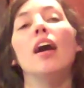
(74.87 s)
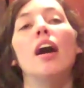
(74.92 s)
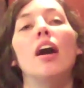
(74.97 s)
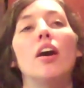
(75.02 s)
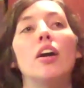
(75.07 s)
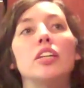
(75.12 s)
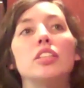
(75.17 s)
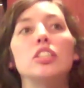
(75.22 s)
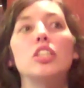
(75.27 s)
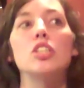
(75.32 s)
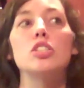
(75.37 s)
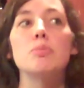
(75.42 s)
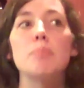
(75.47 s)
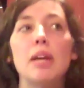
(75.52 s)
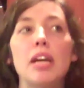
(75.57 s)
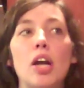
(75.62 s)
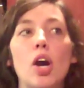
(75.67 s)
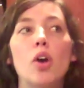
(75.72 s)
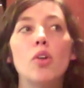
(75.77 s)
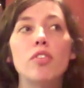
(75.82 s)

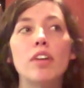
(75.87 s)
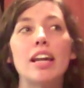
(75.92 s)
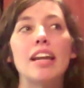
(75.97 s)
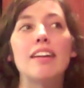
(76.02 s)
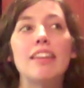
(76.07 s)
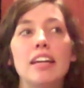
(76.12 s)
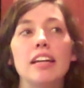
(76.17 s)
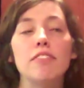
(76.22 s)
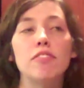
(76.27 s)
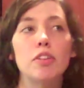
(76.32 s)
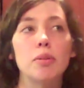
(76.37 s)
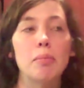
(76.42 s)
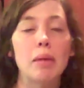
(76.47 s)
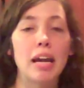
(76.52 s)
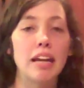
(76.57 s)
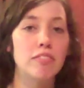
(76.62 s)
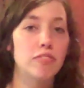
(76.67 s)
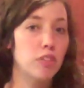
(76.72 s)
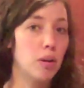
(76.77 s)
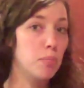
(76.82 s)
kefir
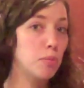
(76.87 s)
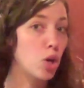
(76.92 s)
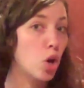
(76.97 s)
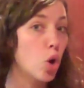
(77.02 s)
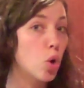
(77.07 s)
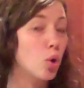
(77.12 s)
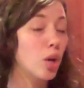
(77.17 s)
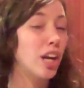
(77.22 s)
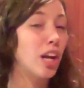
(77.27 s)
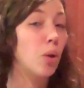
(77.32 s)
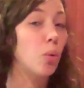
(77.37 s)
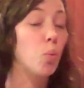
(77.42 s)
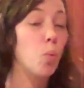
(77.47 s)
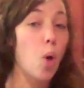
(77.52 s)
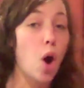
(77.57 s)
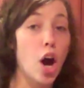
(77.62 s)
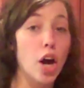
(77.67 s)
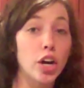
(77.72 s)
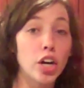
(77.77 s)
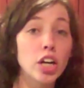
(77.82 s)
made from coconut
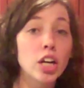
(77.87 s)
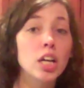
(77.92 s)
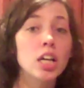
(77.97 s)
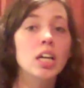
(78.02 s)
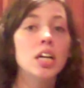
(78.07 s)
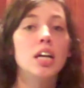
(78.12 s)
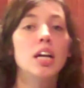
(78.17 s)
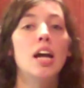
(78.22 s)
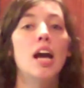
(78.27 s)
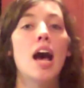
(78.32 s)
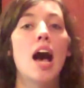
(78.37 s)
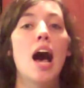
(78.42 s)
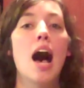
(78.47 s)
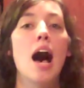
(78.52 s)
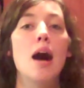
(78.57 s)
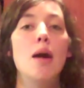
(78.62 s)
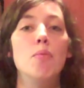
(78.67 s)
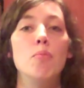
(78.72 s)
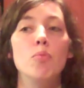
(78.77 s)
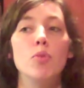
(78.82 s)
water,
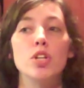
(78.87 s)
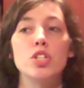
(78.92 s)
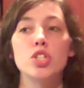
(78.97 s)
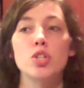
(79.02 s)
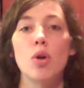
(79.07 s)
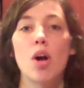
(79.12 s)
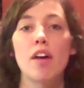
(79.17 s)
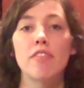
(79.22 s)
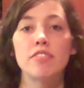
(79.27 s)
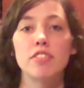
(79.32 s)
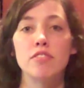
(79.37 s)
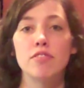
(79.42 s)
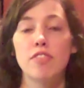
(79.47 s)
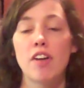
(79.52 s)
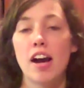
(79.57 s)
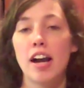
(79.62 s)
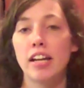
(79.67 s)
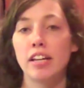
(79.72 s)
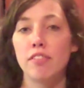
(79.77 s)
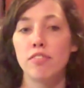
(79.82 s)
which you'll often
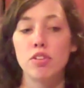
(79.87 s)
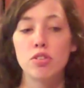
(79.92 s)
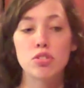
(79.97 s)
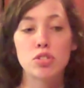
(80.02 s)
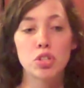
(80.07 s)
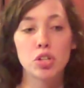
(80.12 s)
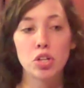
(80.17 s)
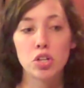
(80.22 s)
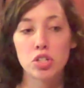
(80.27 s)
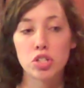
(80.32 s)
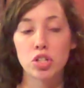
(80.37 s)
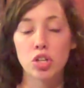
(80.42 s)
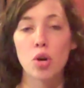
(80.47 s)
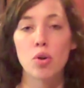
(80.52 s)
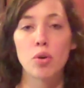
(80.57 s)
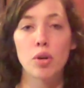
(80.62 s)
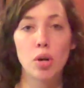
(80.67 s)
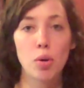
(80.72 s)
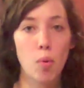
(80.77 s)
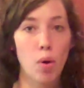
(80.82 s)
find if you search
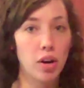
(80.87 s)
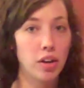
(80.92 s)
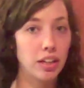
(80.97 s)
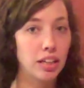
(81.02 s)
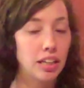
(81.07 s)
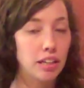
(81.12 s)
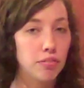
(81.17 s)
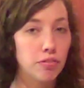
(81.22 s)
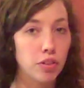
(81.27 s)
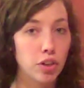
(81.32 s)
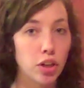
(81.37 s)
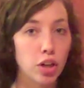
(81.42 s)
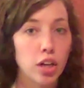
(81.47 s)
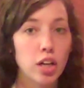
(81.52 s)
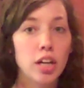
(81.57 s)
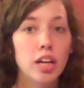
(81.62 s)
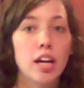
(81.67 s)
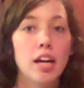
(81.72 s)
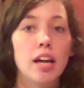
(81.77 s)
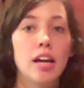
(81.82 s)
coconut water
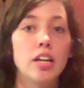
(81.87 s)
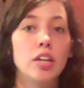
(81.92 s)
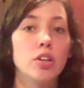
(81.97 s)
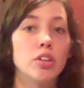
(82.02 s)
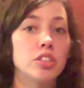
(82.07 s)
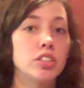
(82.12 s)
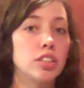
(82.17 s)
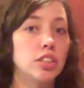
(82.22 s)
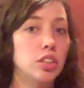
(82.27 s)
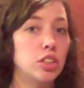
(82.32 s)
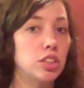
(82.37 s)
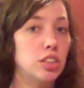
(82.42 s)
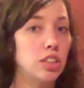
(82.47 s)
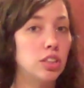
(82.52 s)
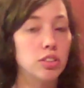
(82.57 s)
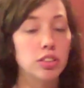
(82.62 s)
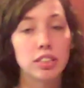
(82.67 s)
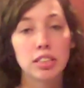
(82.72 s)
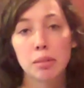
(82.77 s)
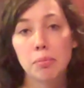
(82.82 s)
kefir. You'll
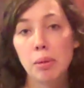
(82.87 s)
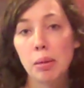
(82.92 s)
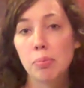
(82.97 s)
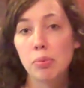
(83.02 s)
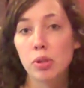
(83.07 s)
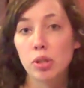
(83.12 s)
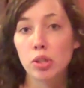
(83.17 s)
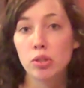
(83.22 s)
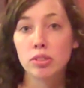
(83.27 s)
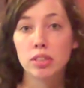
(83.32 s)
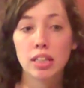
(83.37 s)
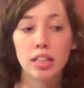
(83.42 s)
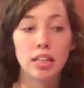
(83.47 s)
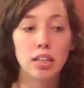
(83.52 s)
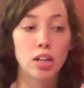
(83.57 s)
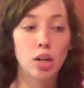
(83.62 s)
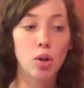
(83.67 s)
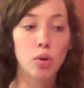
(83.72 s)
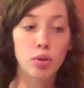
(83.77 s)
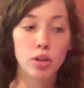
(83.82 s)
see people
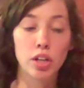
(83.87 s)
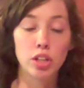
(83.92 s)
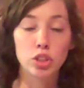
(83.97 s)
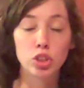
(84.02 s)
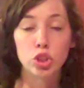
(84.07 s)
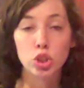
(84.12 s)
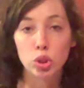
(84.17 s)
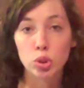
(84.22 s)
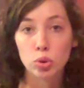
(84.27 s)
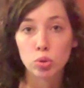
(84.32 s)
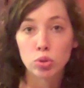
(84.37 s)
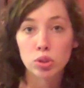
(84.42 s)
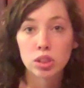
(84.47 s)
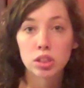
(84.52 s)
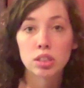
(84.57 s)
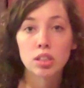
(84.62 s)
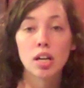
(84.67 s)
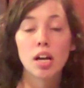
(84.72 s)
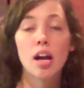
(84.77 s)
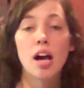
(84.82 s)
using coconut
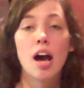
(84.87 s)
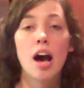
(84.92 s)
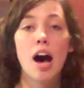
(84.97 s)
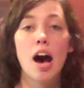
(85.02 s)
juice